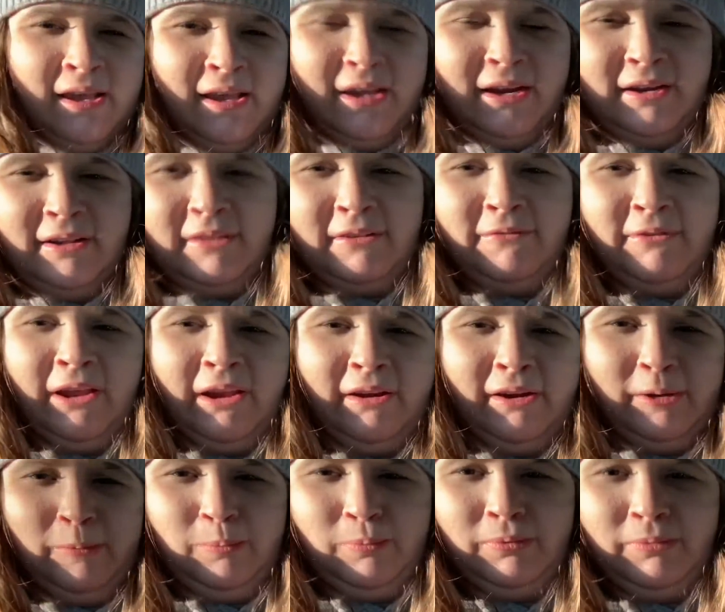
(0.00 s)
It is
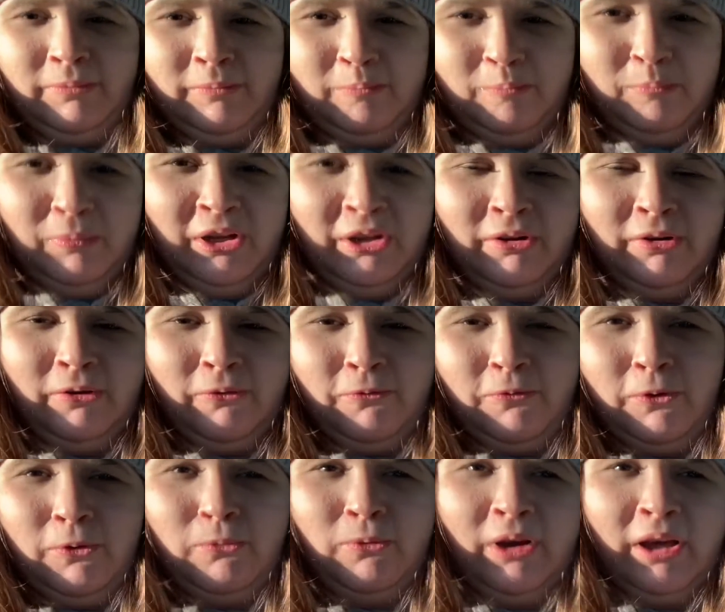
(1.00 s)
very
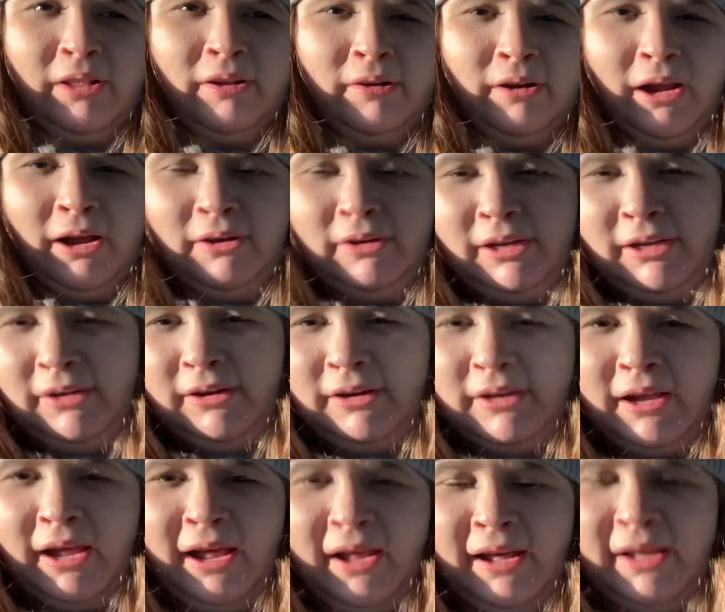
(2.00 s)
beautiful weather out here,
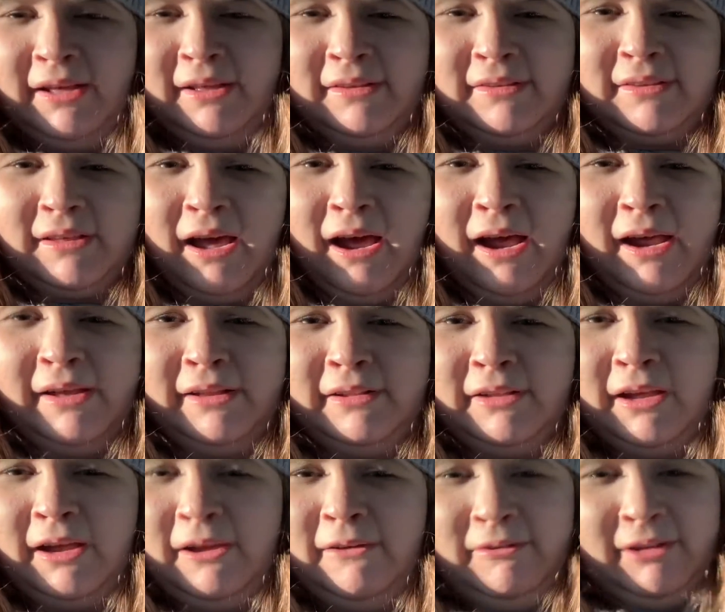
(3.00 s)
guys. I
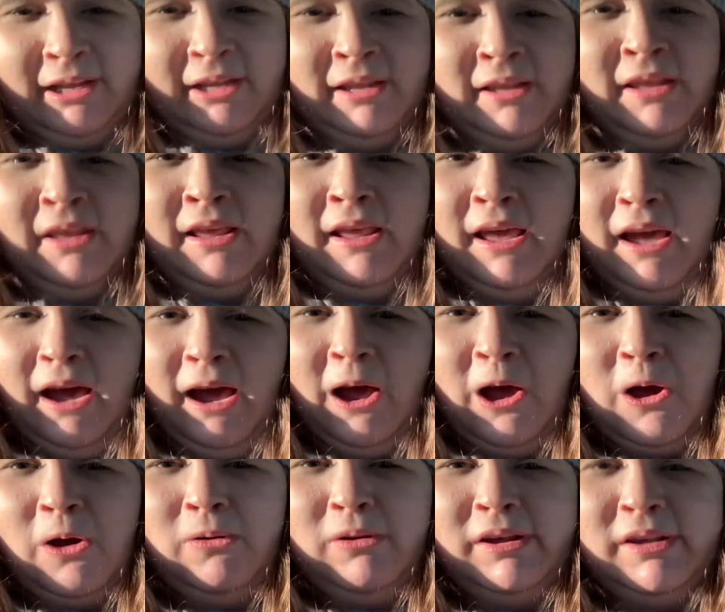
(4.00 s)
love it. I
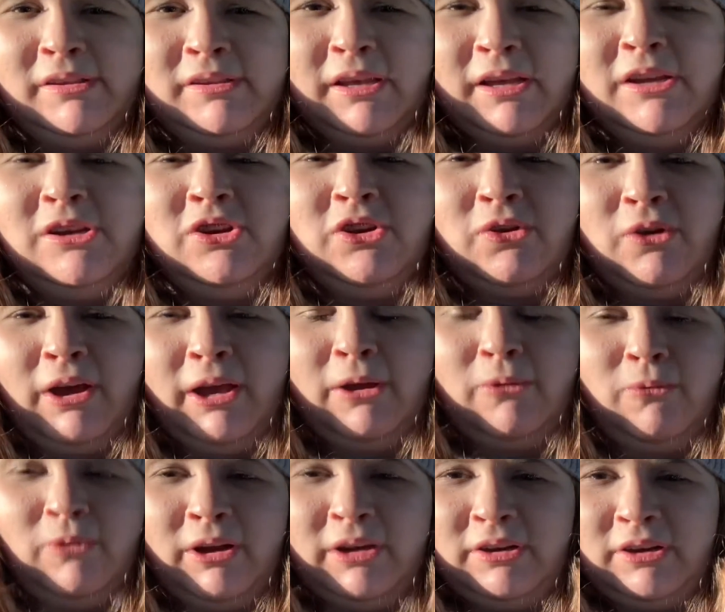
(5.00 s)
always enjoy
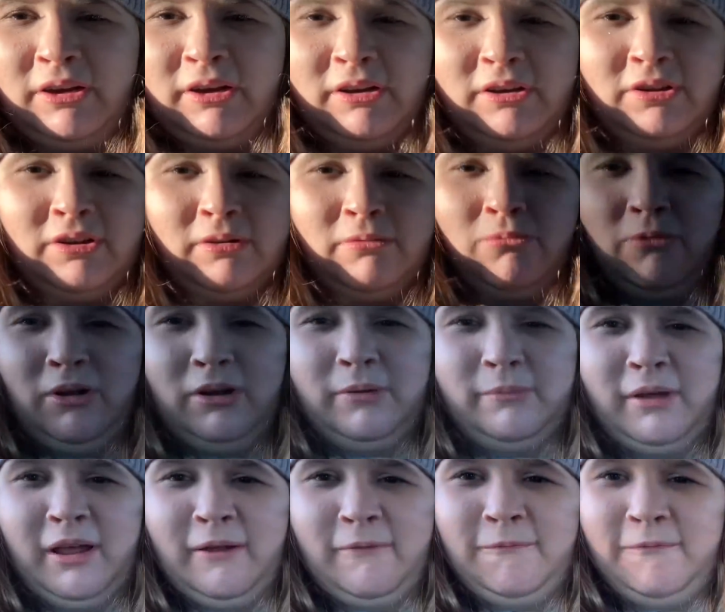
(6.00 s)
winter. It's just one of
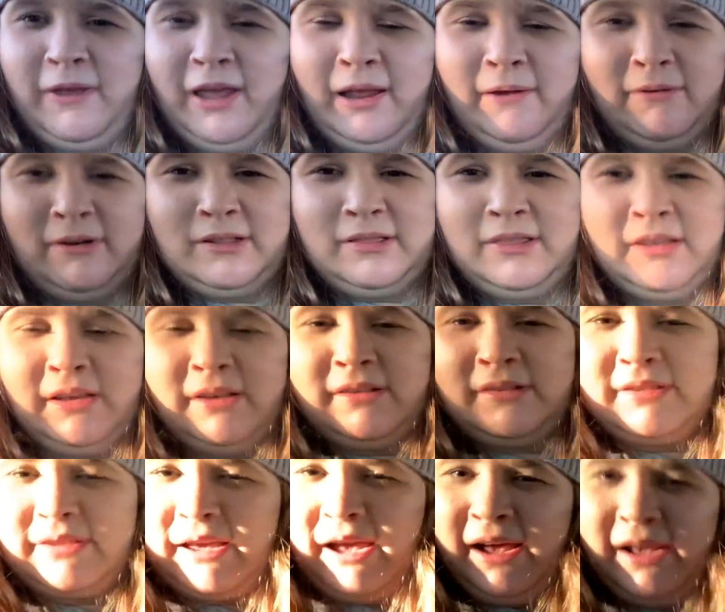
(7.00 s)
my favorite
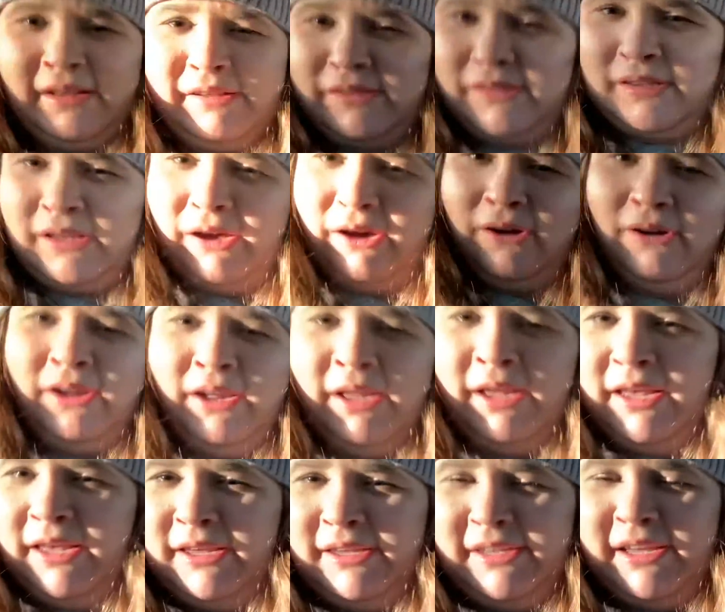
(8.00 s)
things, guys. So,
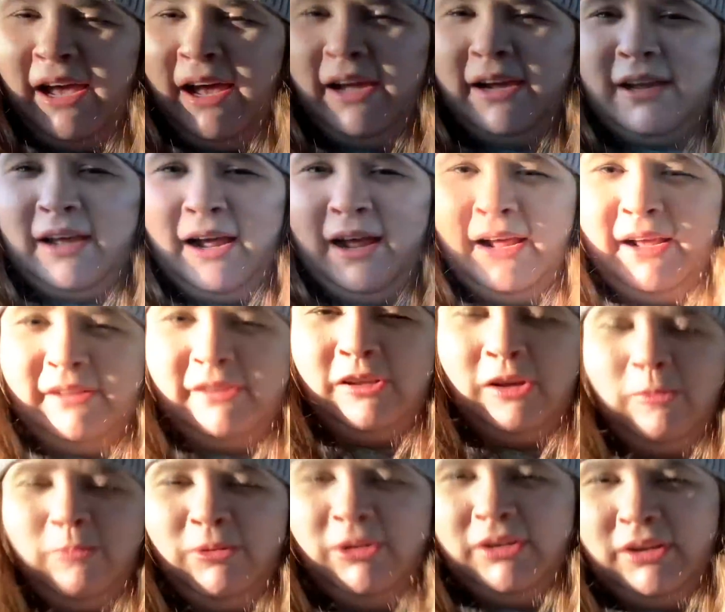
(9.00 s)
yeah, guys,
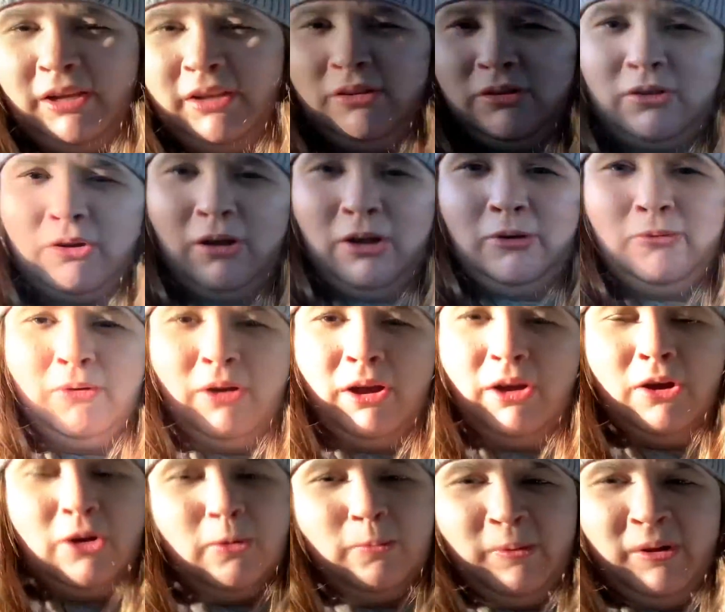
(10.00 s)
hope your day is going well.
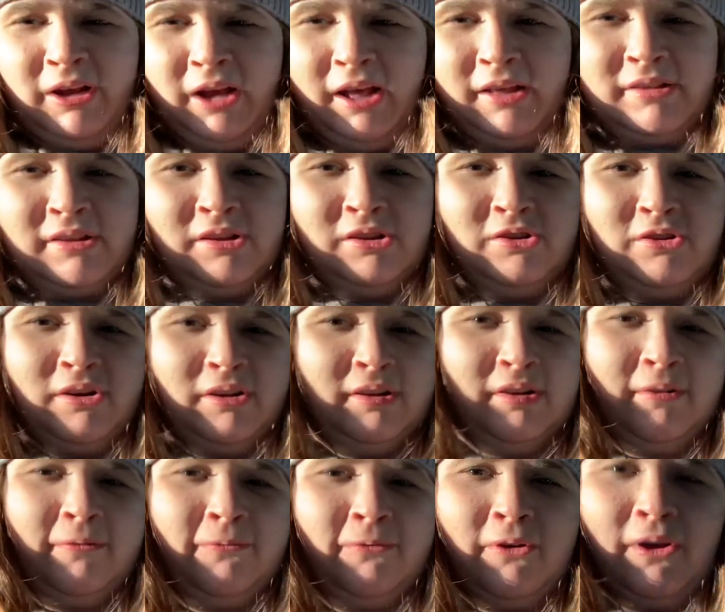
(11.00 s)
Hope you guys enjoy
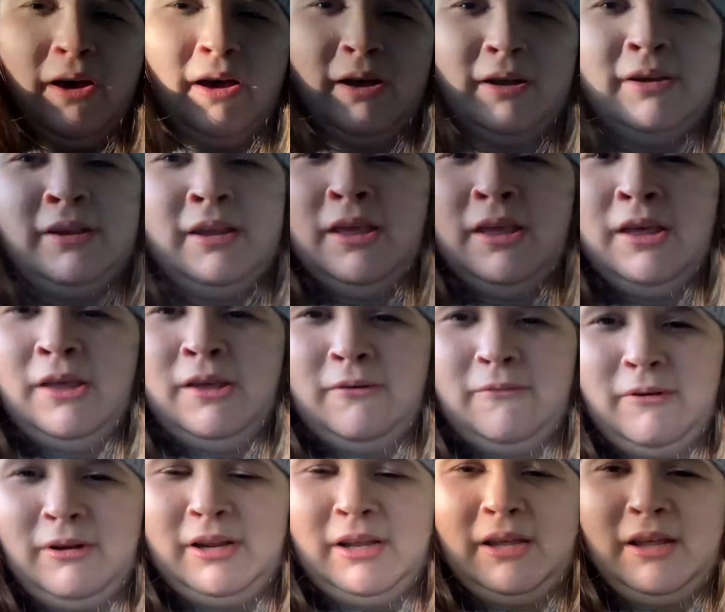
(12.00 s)
this vlog
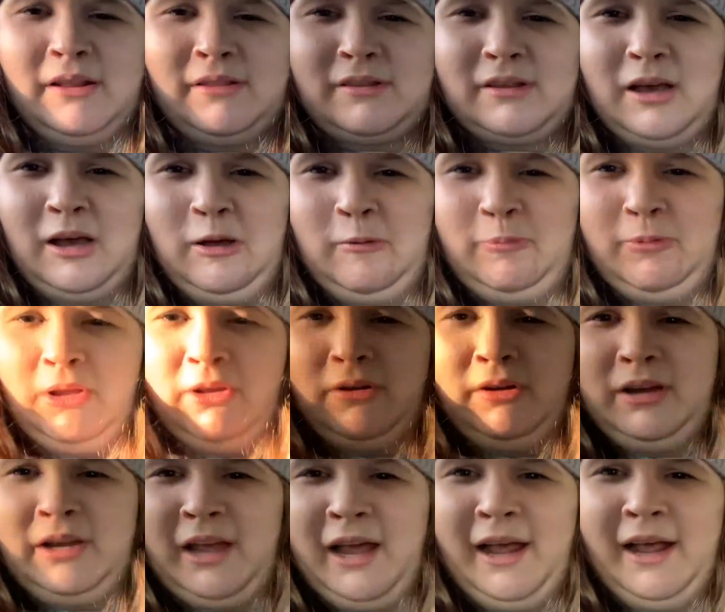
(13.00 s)
when it gets
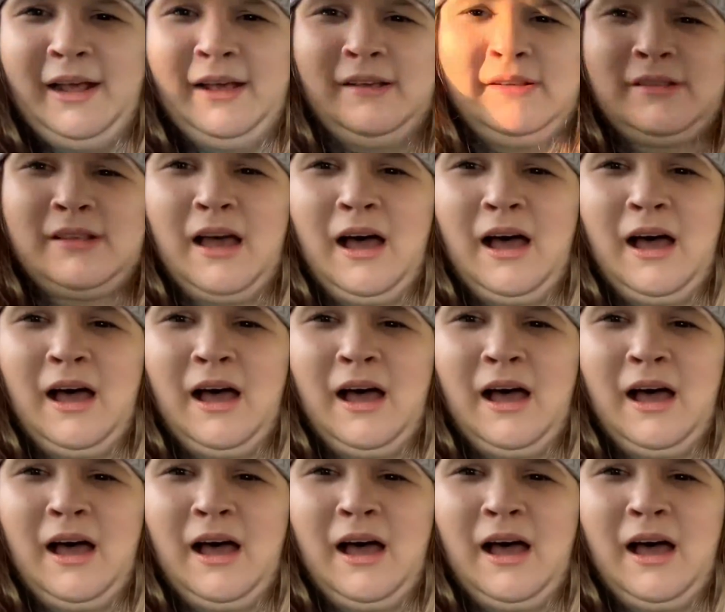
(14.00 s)
uploaded, guys.